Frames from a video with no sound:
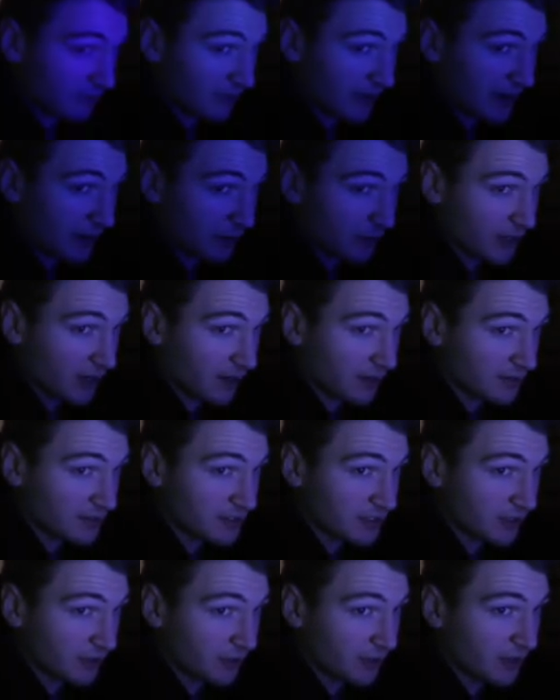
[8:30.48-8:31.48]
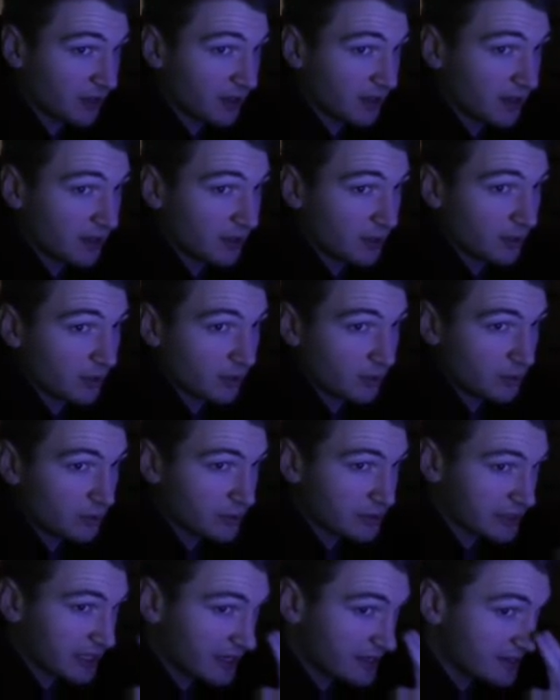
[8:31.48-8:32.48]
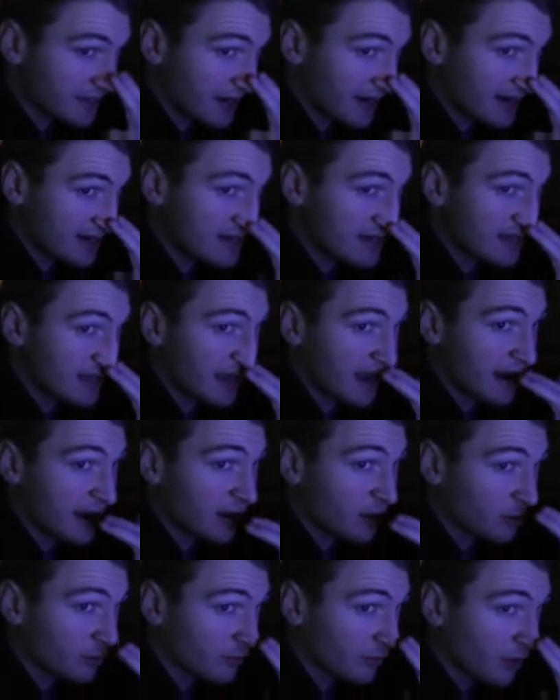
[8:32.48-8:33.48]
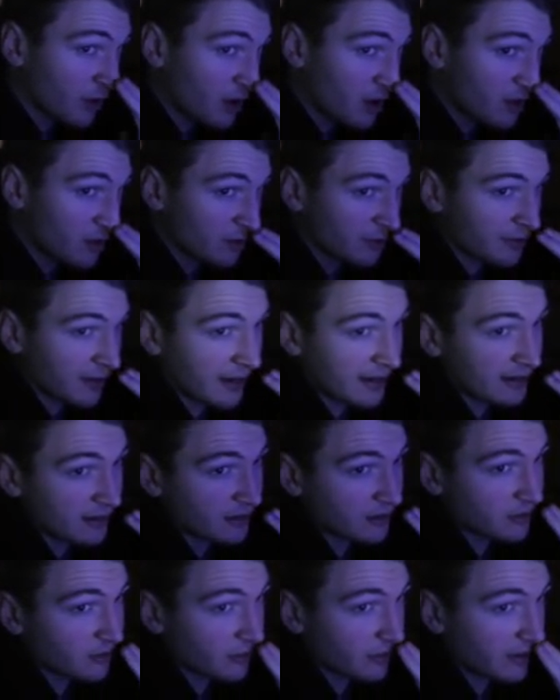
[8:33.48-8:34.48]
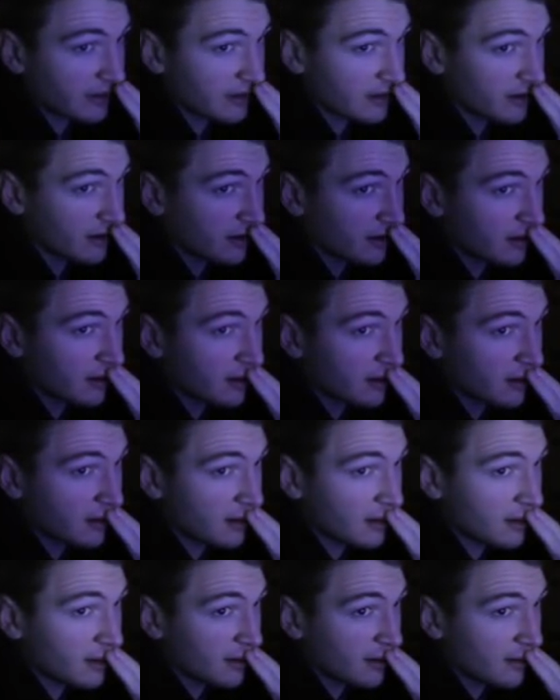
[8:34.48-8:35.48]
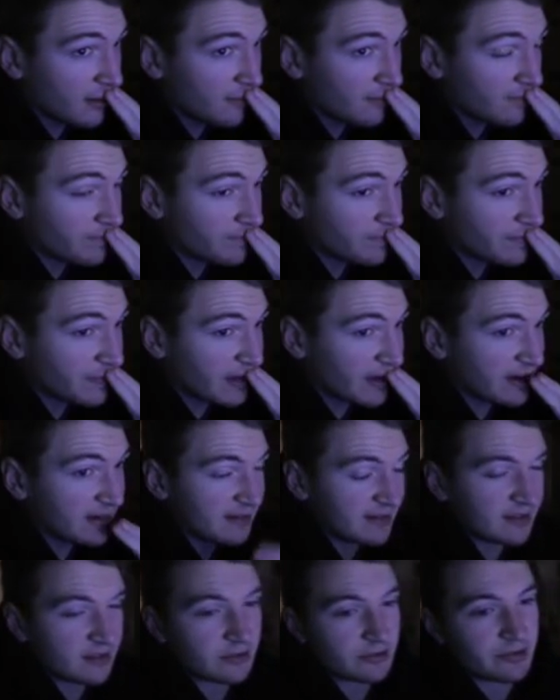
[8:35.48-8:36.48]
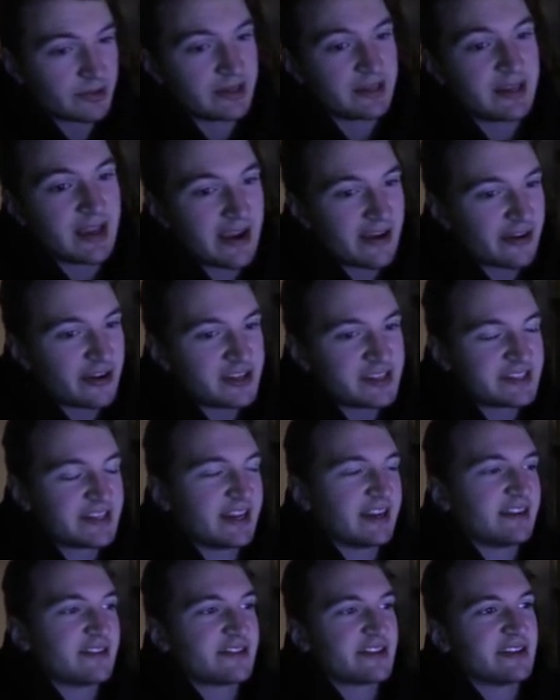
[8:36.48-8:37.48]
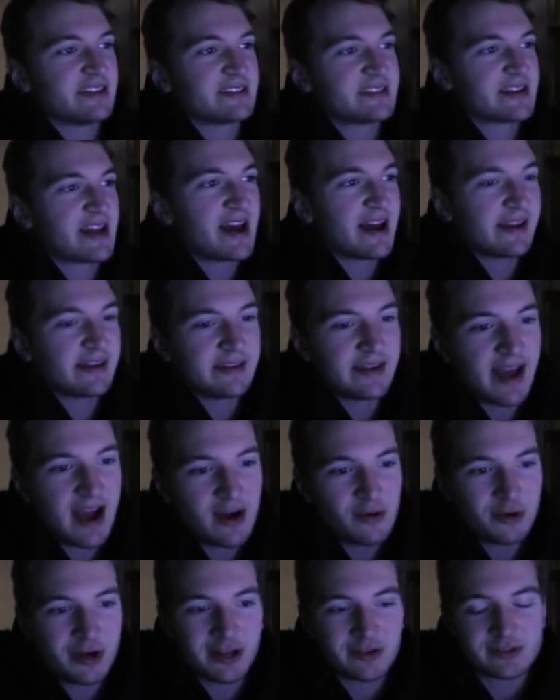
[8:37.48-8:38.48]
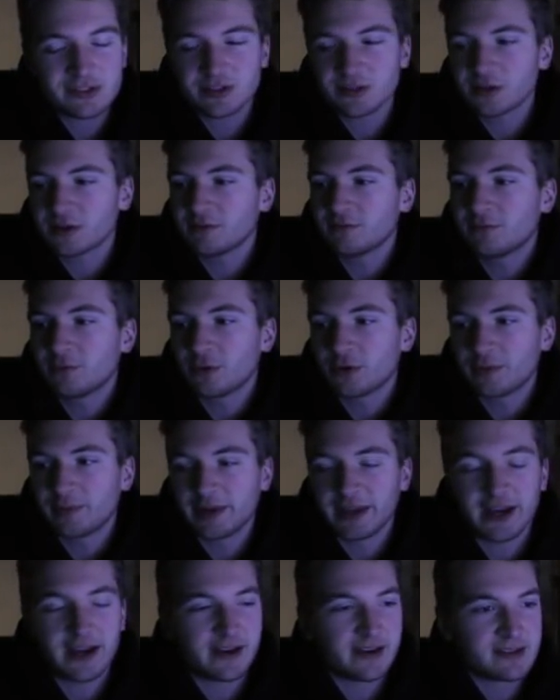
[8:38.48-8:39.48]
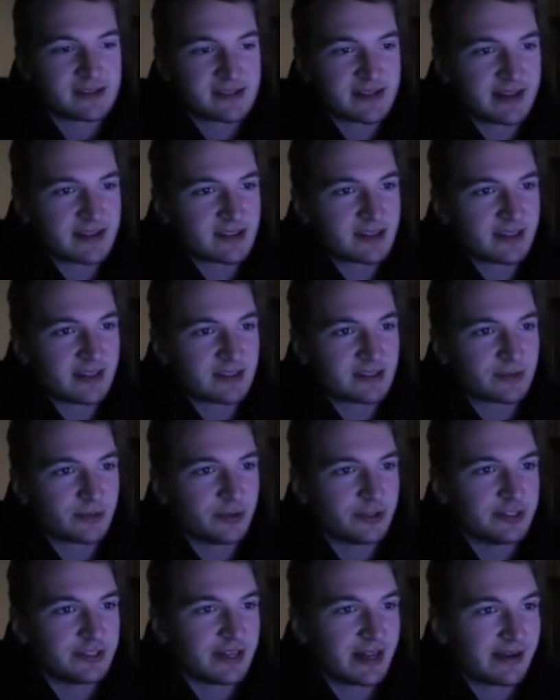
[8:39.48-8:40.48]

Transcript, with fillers: the Votto card too. Ooh, is that 98 overall or 93? 93 Gary Sanchez. Not not what I was looking for to be honest. That's that's really